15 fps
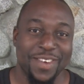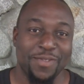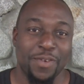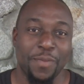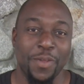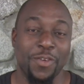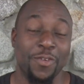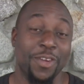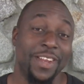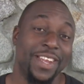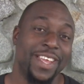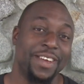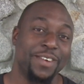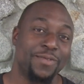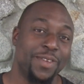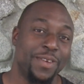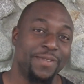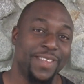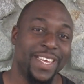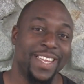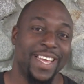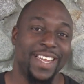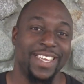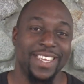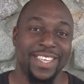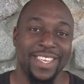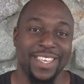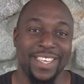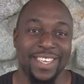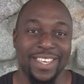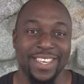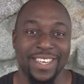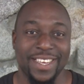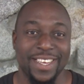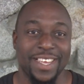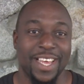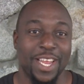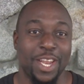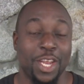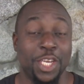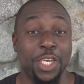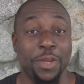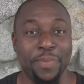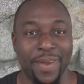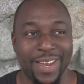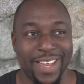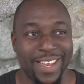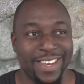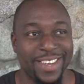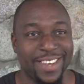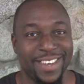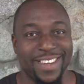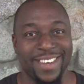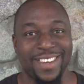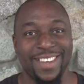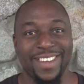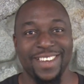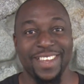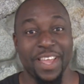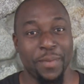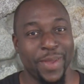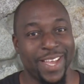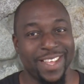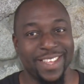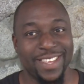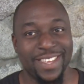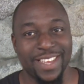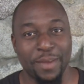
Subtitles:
from the training they would have said that it's a lot cheaper than the chemicals.